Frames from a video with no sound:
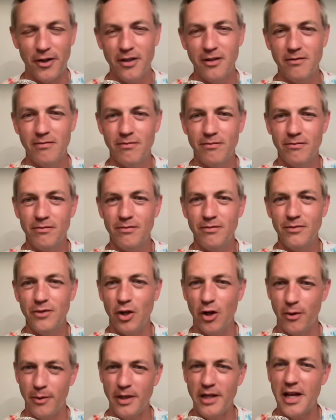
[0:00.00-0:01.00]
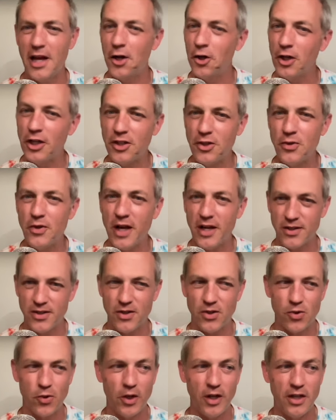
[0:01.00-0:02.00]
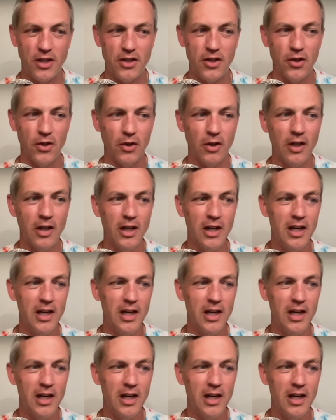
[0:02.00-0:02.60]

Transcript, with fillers: it. You know what I mean? Entering 2022.